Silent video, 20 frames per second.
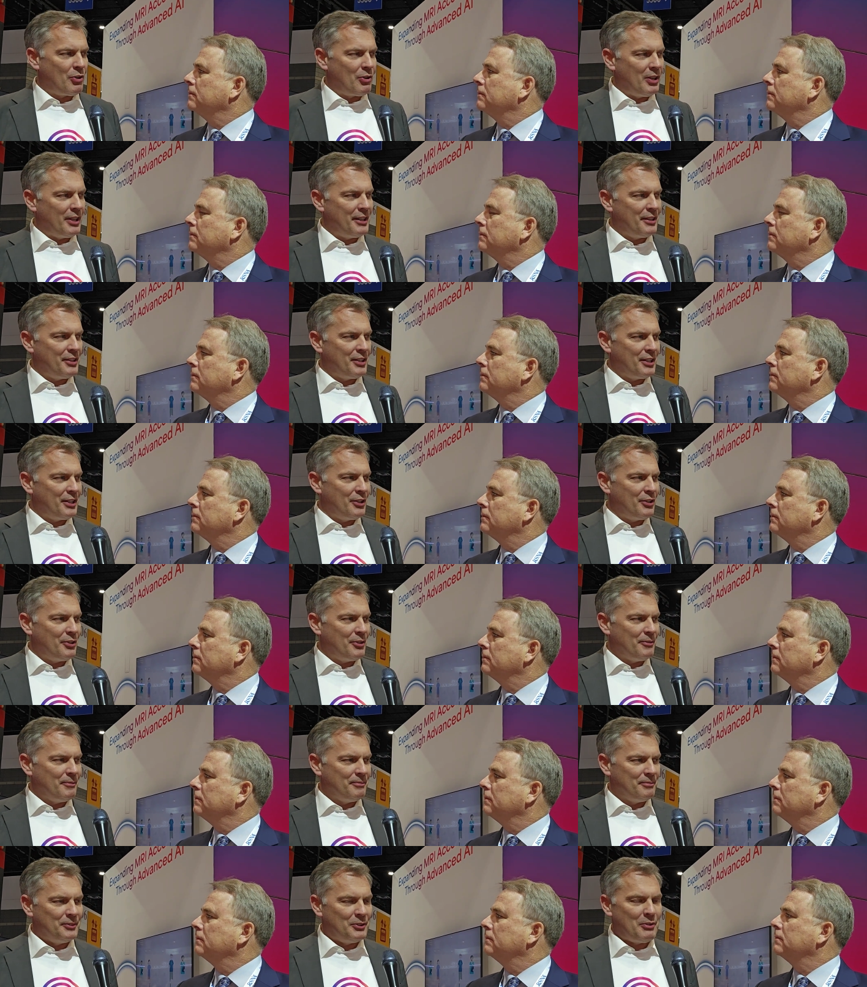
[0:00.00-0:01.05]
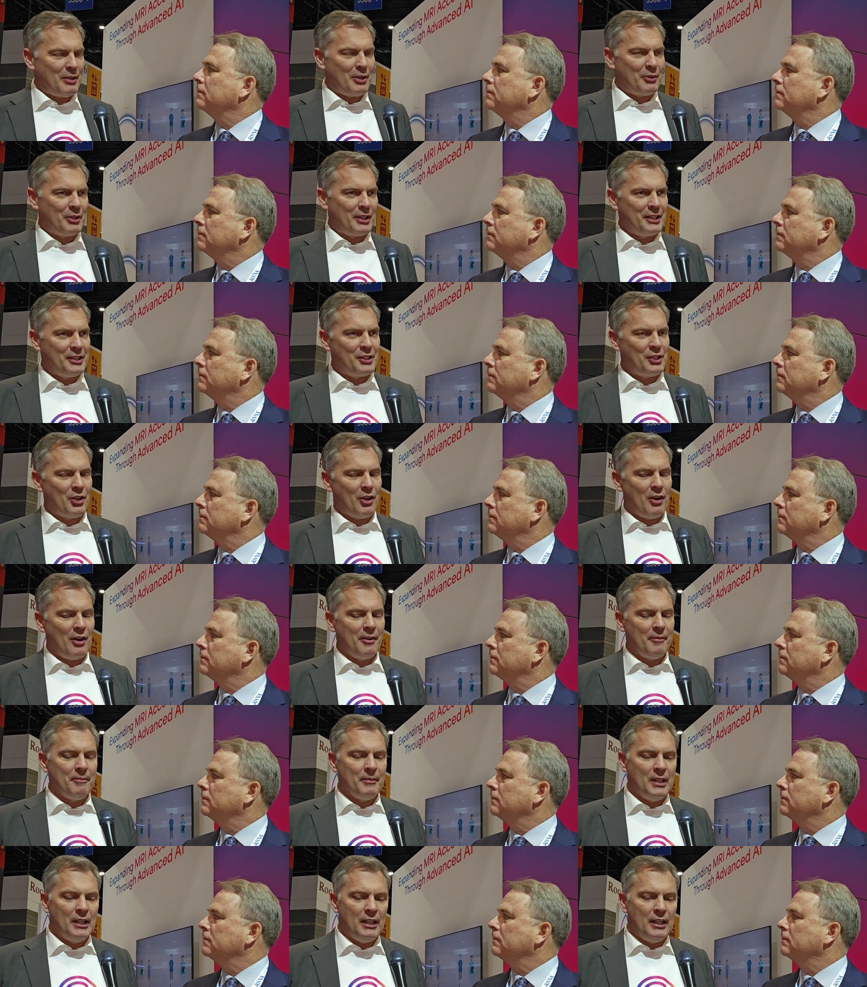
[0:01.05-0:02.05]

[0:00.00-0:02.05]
Speaker 1: early in the year around ECR,